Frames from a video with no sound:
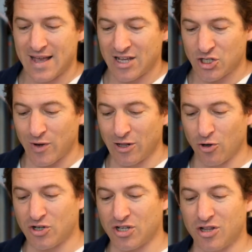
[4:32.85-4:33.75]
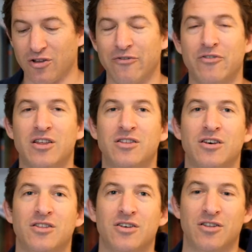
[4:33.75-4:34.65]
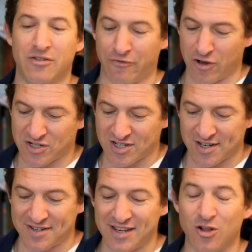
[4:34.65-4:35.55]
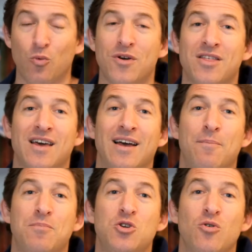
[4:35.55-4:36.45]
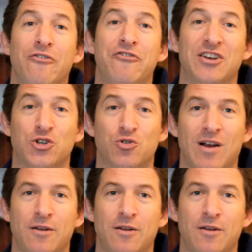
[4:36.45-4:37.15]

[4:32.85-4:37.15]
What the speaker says: So he looks at the verses that deal with pure fish, right?